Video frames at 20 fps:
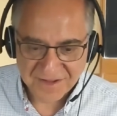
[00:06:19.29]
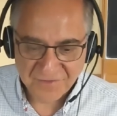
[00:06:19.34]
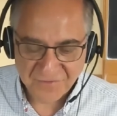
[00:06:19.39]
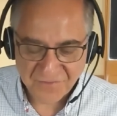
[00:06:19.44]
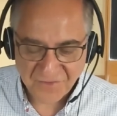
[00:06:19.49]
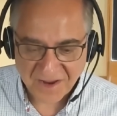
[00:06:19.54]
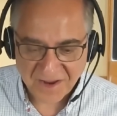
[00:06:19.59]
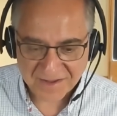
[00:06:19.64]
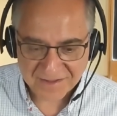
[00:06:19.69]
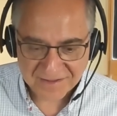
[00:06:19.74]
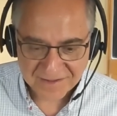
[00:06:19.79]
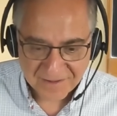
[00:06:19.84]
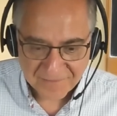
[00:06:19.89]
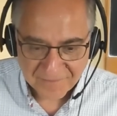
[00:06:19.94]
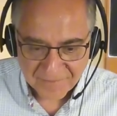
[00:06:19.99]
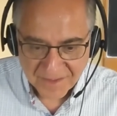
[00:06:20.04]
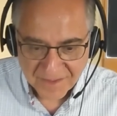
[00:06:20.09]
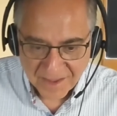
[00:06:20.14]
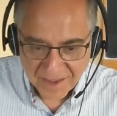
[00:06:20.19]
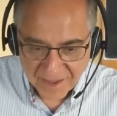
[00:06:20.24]
In fact,
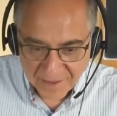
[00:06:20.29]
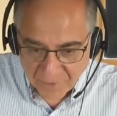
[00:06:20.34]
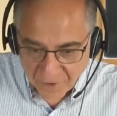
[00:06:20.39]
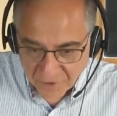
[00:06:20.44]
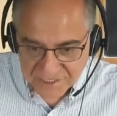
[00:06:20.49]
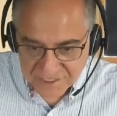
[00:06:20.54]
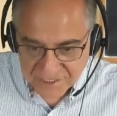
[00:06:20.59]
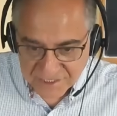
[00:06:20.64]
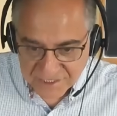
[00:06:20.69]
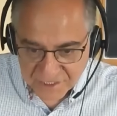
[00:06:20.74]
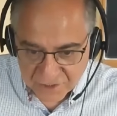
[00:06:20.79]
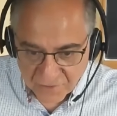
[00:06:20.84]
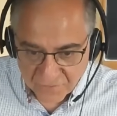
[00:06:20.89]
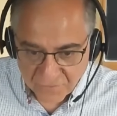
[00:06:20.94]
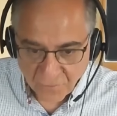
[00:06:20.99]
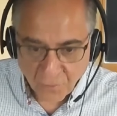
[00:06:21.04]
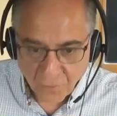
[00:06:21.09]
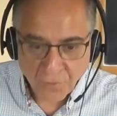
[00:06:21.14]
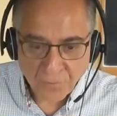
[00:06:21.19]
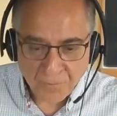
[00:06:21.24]
among the set
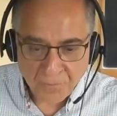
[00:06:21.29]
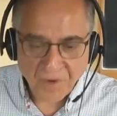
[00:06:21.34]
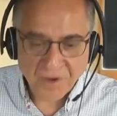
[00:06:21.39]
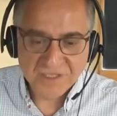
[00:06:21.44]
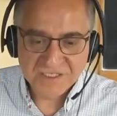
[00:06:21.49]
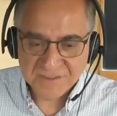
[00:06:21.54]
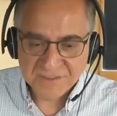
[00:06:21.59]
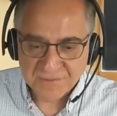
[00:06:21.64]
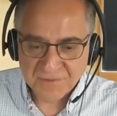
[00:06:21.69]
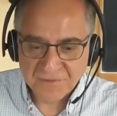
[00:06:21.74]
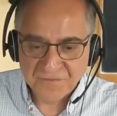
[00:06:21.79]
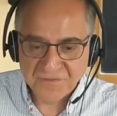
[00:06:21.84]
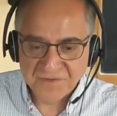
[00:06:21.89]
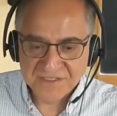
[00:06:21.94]
of all possible